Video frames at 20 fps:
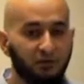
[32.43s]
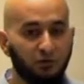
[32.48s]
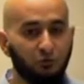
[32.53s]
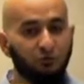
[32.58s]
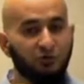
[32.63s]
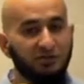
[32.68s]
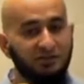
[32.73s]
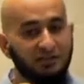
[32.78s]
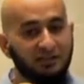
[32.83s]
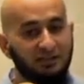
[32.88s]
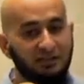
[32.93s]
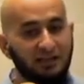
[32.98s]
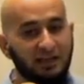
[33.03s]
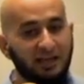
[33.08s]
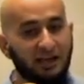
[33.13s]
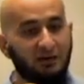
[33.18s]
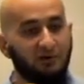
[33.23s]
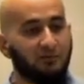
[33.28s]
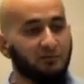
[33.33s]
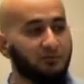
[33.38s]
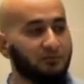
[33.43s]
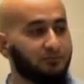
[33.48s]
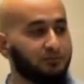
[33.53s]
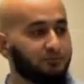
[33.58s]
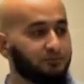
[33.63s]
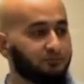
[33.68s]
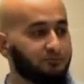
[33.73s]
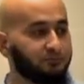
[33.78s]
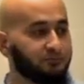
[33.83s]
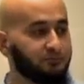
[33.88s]
did we sit down
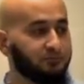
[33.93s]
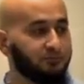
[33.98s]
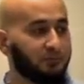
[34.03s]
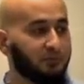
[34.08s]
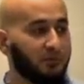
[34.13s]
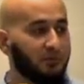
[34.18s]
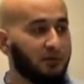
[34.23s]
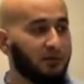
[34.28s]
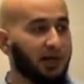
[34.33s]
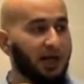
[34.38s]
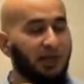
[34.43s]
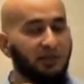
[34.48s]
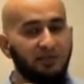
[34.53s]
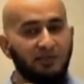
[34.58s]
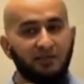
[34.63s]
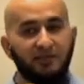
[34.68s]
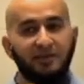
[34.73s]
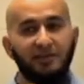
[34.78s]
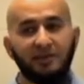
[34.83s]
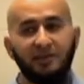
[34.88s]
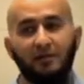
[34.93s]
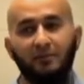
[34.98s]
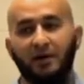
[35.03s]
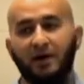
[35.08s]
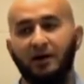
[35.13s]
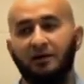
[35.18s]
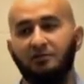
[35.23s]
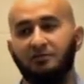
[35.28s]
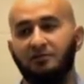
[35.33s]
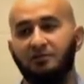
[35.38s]
and think
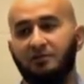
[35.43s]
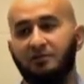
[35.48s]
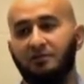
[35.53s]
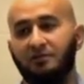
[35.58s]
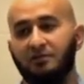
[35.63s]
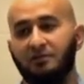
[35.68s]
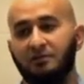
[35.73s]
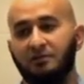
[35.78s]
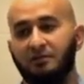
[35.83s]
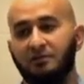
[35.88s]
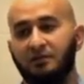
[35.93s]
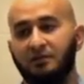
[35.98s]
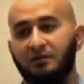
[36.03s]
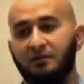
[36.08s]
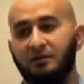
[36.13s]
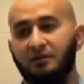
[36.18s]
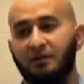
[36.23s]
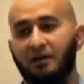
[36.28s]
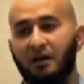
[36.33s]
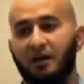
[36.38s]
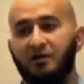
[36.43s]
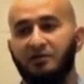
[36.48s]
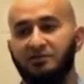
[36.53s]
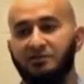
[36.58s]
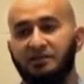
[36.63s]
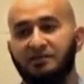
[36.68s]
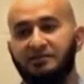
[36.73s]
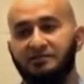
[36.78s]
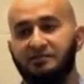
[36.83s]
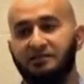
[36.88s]
about our
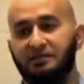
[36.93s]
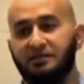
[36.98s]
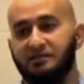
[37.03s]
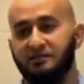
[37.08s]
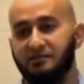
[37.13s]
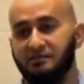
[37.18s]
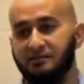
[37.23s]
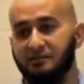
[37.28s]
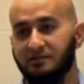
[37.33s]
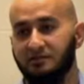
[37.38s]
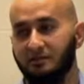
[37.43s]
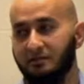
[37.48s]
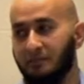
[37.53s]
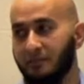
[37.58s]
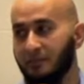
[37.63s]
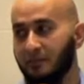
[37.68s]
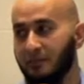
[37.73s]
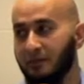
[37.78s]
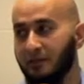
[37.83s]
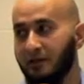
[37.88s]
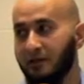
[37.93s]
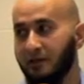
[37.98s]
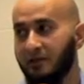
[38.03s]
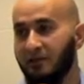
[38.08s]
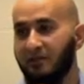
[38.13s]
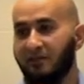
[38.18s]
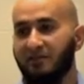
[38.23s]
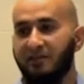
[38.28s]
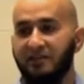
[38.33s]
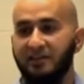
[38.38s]
sustenance?
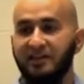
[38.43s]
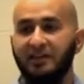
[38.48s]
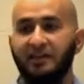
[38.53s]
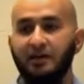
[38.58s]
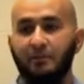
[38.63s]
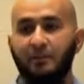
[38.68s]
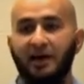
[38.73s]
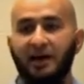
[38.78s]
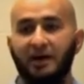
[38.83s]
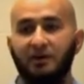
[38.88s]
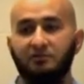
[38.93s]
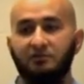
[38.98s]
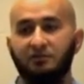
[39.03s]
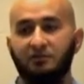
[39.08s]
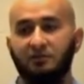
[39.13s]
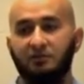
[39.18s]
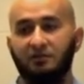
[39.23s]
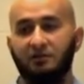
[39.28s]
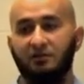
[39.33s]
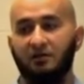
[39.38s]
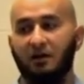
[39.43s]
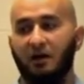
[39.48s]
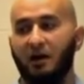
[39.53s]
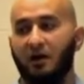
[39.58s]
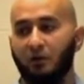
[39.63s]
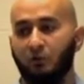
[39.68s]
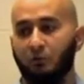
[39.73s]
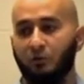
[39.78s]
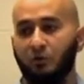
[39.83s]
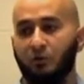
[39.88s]
Think about
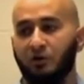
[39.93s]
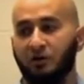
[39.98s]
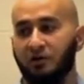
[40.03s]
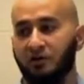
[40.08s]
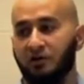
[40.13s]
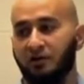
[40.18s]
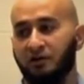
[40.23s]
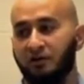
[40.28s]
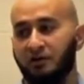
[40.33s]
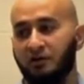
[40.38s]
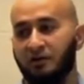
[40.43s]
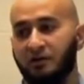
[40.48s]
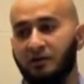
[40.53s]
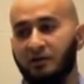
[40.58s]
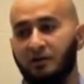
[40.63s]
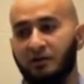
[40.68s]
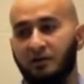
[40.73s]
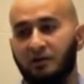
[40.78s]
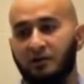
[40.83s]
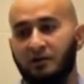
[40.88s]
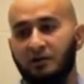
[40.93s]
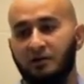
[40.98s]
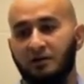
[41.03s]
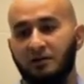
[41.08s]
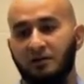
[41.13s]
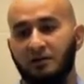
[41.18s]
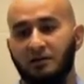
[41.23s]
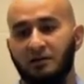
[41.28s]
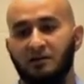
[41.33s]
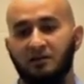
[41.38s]
our work.
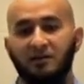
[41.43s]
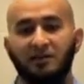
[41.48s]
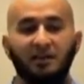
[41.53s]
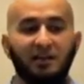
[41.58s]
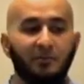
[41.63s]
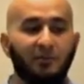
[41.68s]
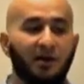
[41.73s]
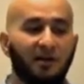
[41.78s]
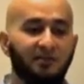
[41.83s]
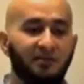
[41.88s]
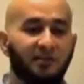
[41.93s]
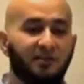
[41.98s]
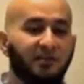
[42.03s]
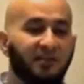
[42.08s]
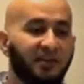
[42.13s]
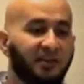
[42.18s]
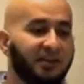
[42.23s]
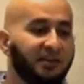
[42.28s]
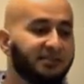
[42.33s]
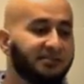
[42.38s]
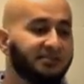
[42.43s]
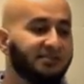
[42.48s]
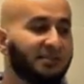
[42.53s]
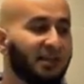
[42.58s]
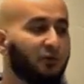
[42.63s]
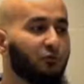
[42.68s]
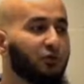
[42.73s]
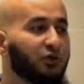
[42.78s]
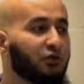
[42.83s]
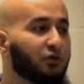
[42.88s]
Think about the things
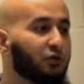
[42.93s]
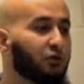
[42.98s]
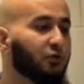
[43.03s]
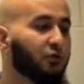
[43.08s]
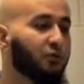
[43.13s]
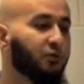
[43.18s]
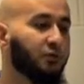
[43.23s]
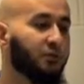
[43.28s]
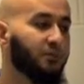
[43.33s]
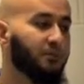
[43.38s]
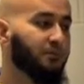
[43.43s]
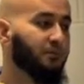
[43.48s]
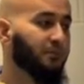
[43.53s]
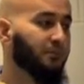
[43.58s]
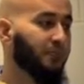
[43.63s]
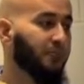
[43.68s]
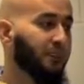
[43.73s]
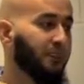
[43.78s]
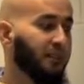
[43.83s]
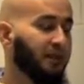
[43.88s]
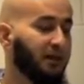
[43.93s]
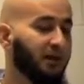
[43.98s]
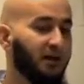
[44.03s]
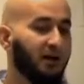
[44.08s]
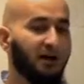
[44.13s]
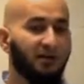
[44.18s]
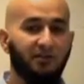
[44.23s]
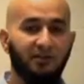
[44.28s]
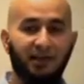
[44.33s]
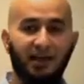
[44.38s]
that we do.
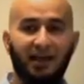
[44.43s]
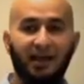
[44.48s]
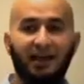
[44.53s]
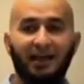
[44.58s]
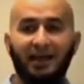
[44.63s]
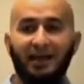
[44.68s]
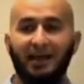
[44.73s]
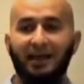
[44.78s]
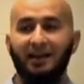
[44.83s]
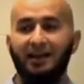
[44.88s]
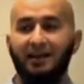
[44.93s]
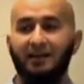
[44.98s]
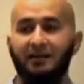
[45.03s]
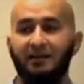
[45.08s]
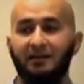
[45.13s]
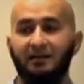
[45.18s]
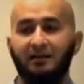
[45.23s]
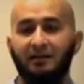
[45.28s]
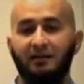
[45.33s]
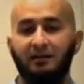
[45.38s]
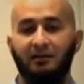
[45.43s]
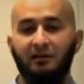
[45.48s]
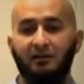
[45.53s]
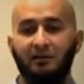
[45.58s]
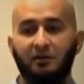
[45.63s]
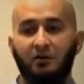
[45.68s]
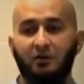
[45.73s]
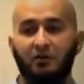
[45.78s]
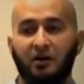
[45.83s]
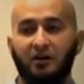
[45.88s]
Are they halal
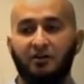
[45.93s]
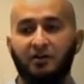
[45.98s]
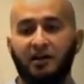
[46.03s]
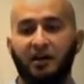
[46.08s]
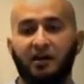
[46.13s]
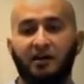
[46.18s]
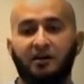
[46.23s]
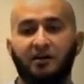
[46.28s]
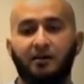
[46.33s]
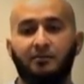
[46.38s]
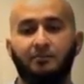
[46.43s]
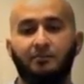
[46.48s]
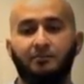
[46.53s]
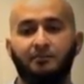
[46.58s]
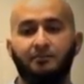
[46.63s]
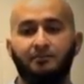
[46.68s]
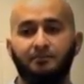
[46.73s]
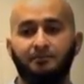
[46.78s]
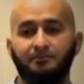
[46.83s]
or are they haram?